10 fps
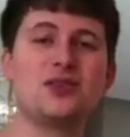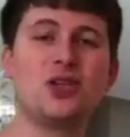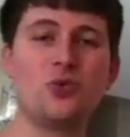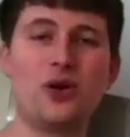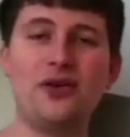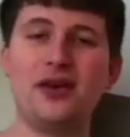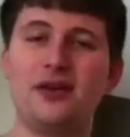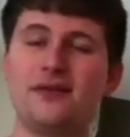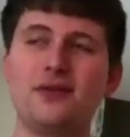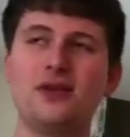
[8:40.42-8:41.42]
So
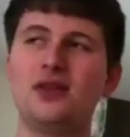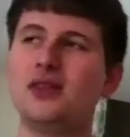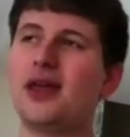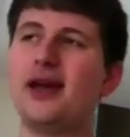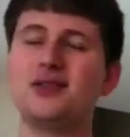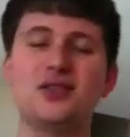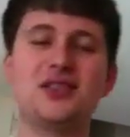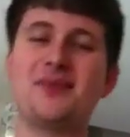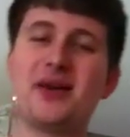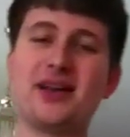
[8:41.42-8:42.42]
really, the air is the
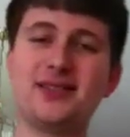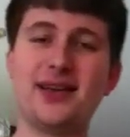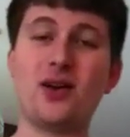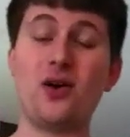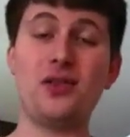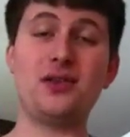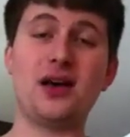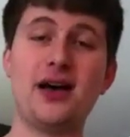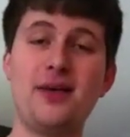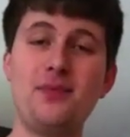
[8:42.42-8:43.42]
same, like I said, all the
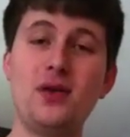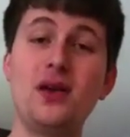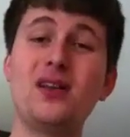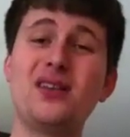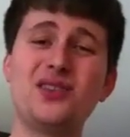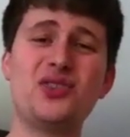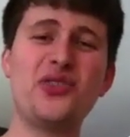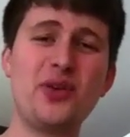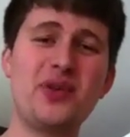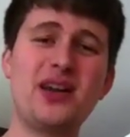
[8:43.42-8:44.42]
time. There's just
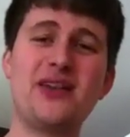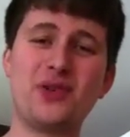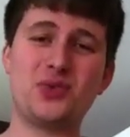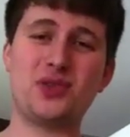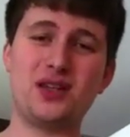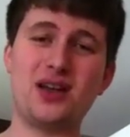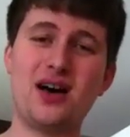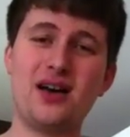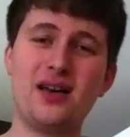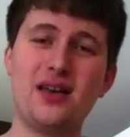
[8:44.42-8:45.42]
a little bit of difference with the
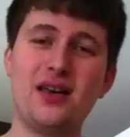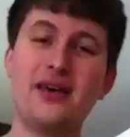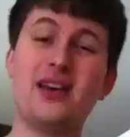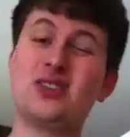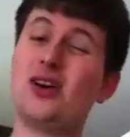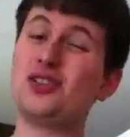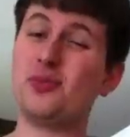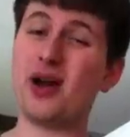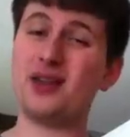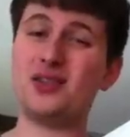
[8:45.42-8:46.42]
tongue. And as long as you
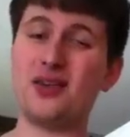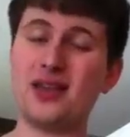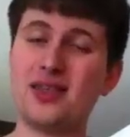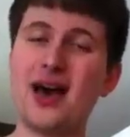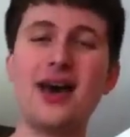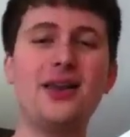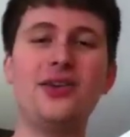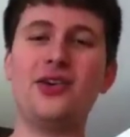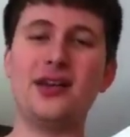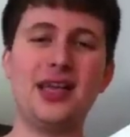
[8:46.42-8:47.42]
practice it like that,
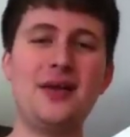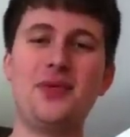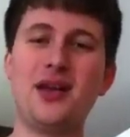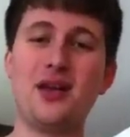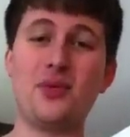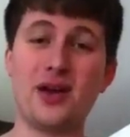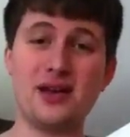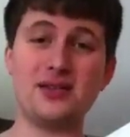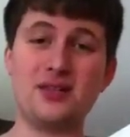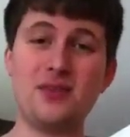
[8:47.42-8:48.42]
you're going to keep the air the way it
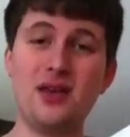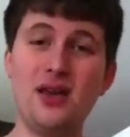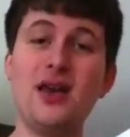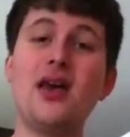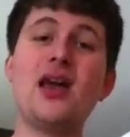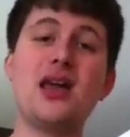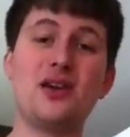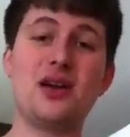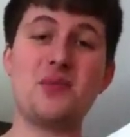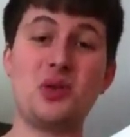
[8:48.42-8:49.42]
needs to be, and
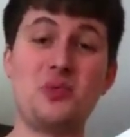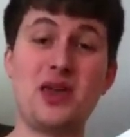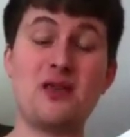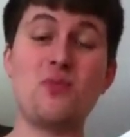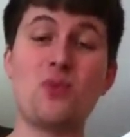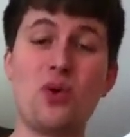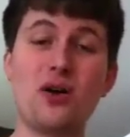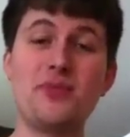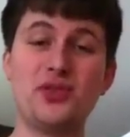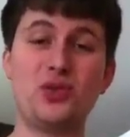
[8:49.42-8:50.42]
you're going to be able to make
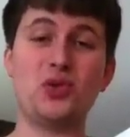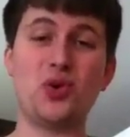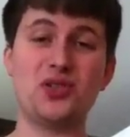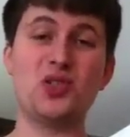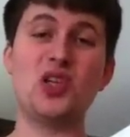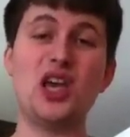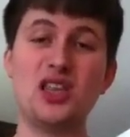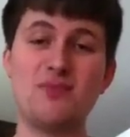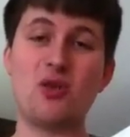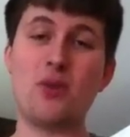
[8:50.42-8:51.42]
more musical choices
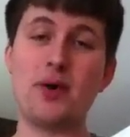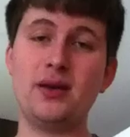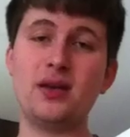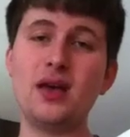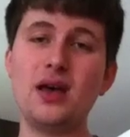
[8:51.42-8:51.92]
in the moment.